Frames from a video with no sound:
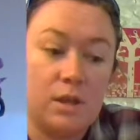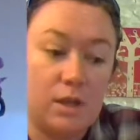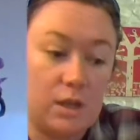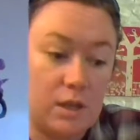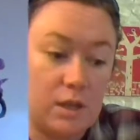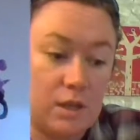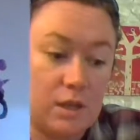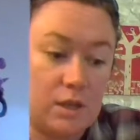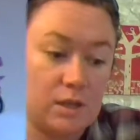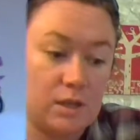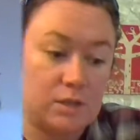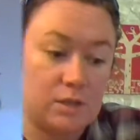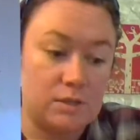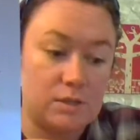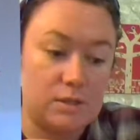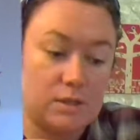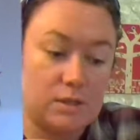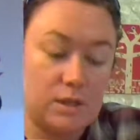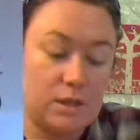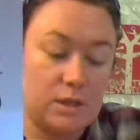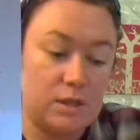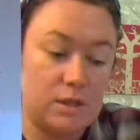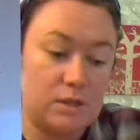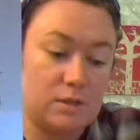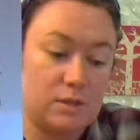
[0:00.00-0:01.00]
And
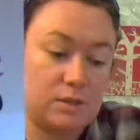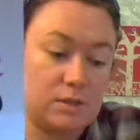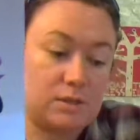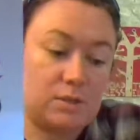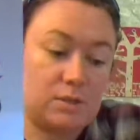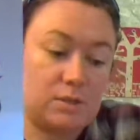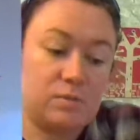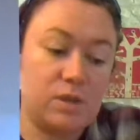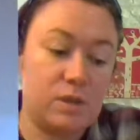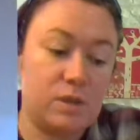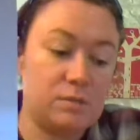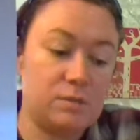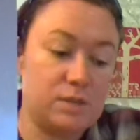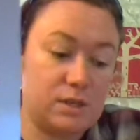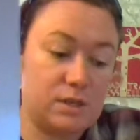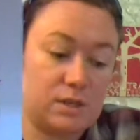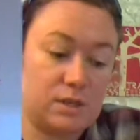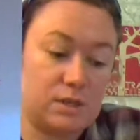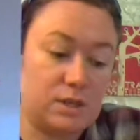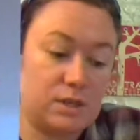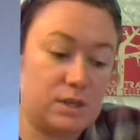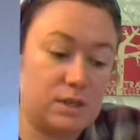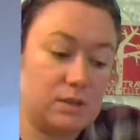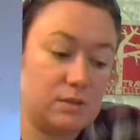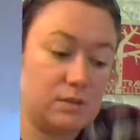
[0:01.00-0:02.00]
sometimes,
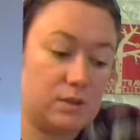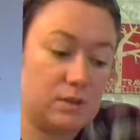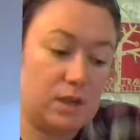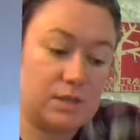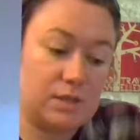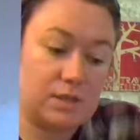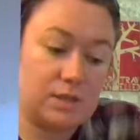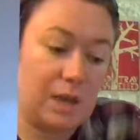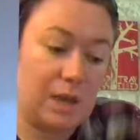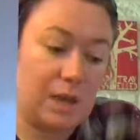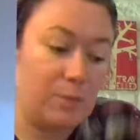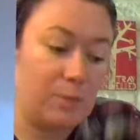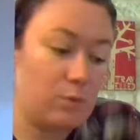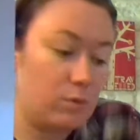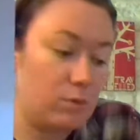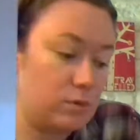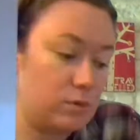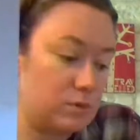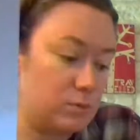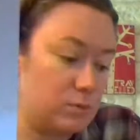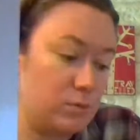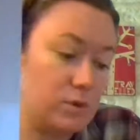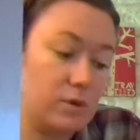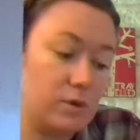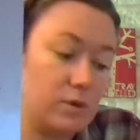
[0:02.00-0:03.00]
like as
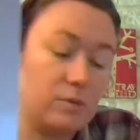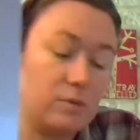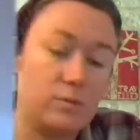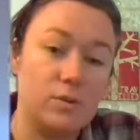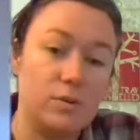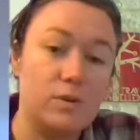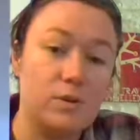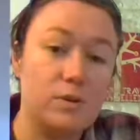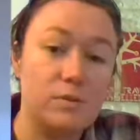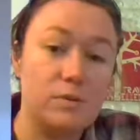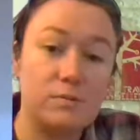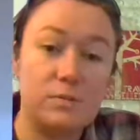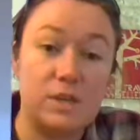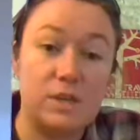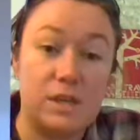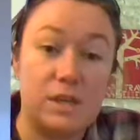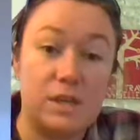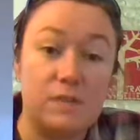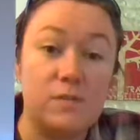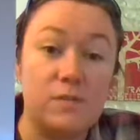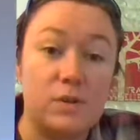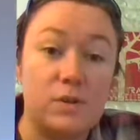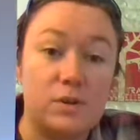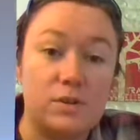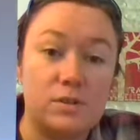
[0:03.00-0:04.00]
Capricorns, we're
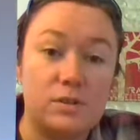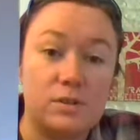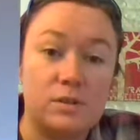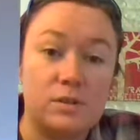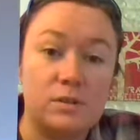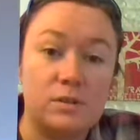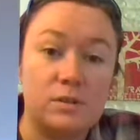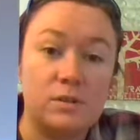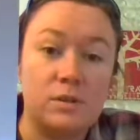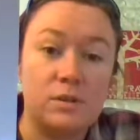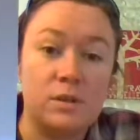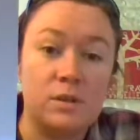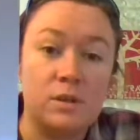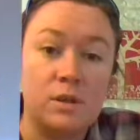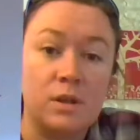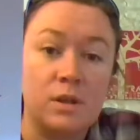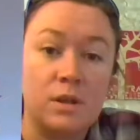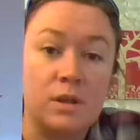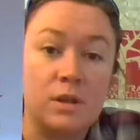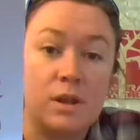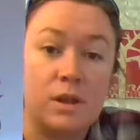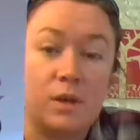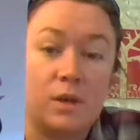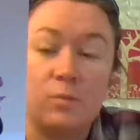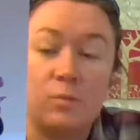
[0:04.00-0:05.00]
givers,
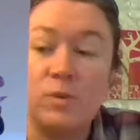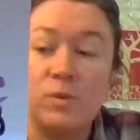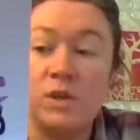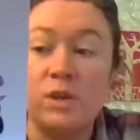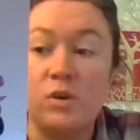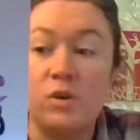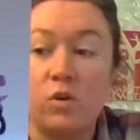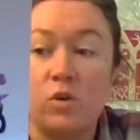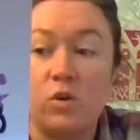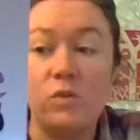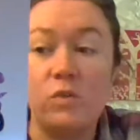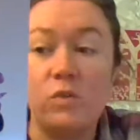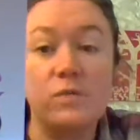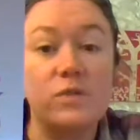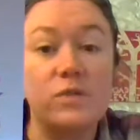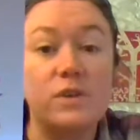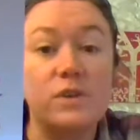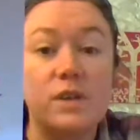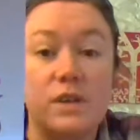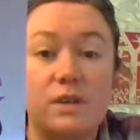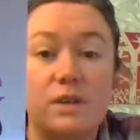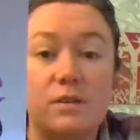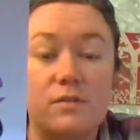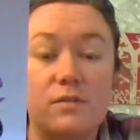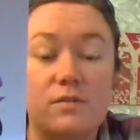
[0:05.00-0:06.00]
and we can
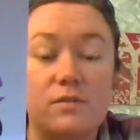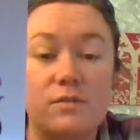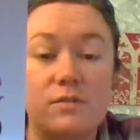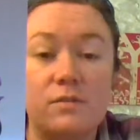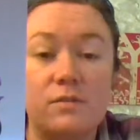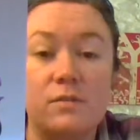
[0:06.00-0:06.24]
overgive.